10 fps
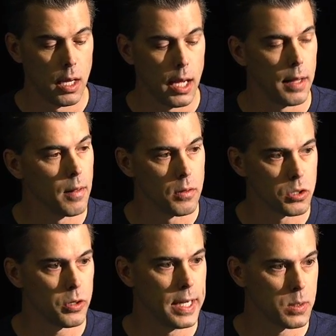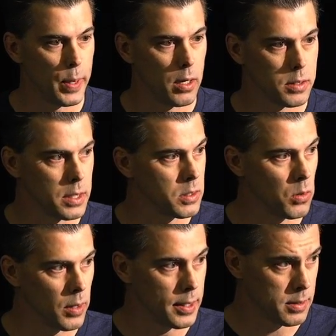and that there's transparency so
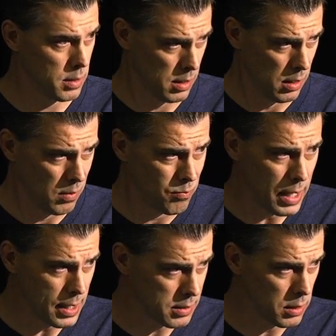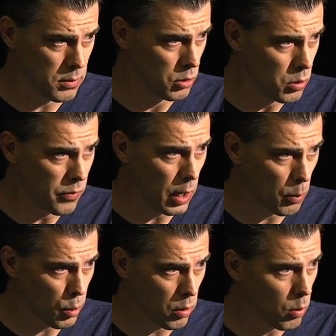that me as a new
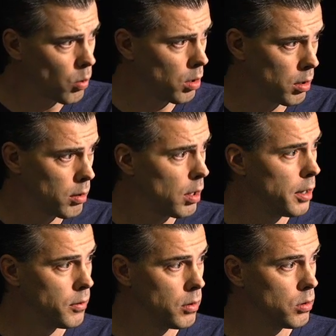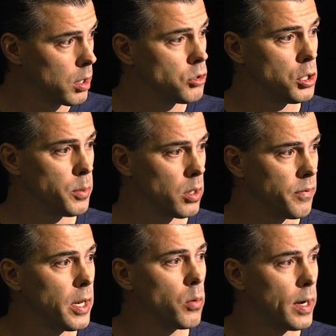developer or a new contributor of
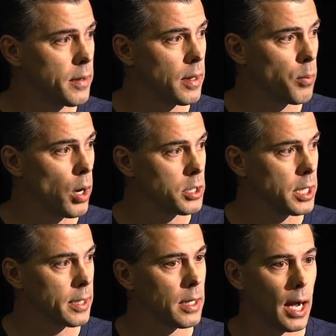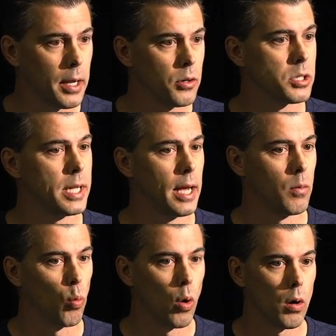any way to that project, I understand
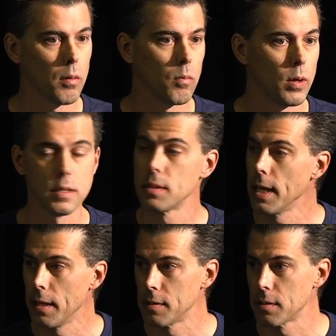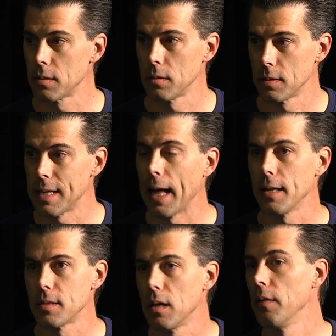what the
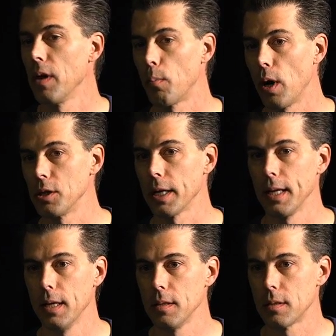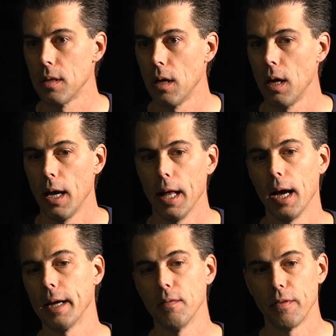status of that project is, and I
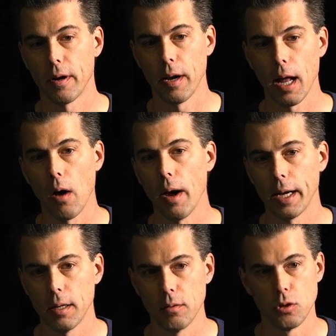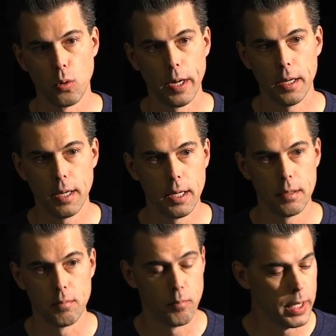can figure out how I can join
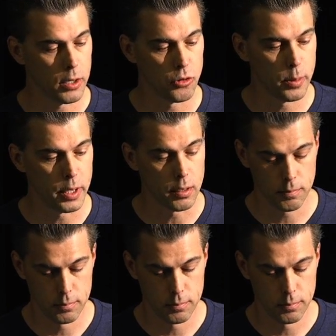and be a contributor.